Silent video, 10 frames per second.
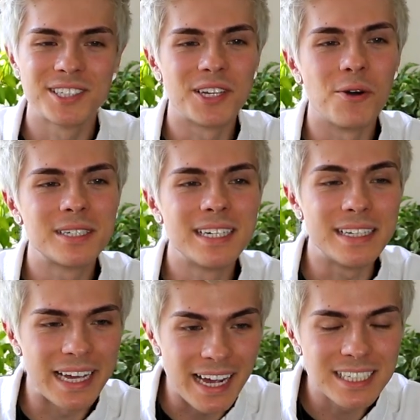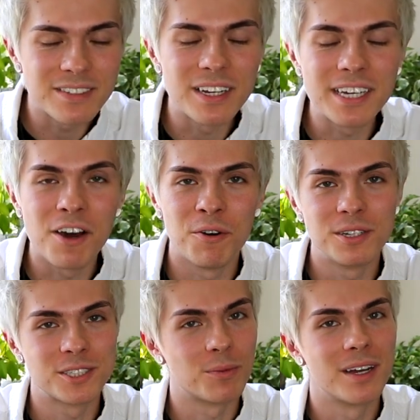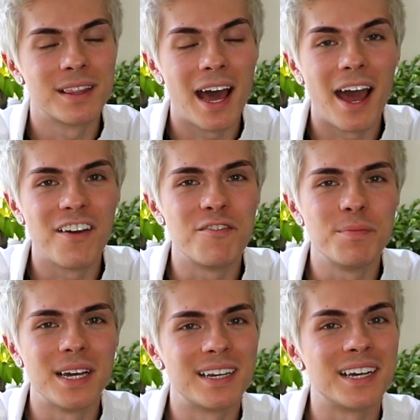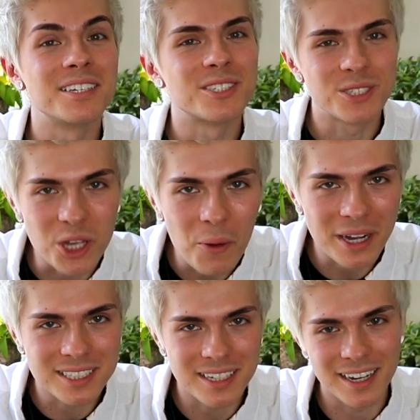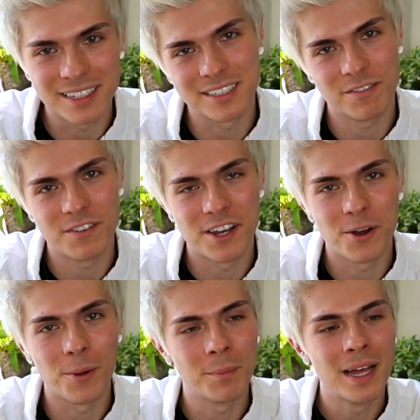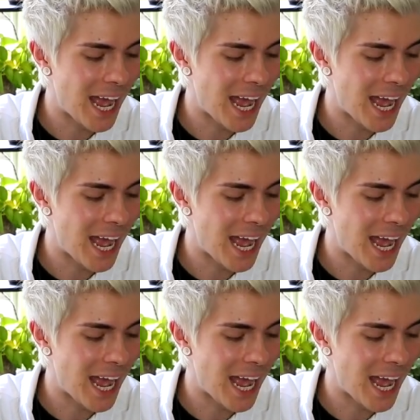So today's video is one that I've been so excited to film.